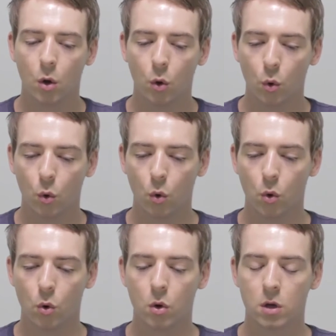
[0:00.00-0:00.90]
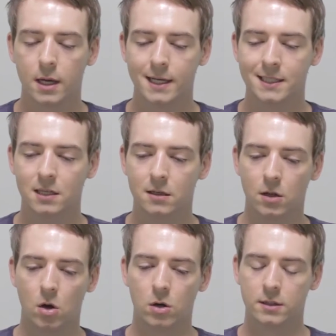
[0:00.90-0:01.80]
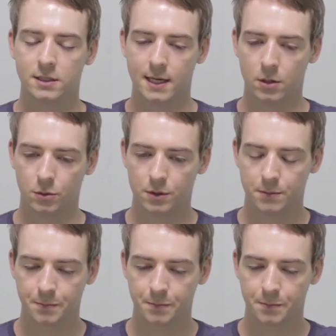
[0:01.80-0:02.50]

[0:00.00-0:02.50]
Or, and it's a long sound.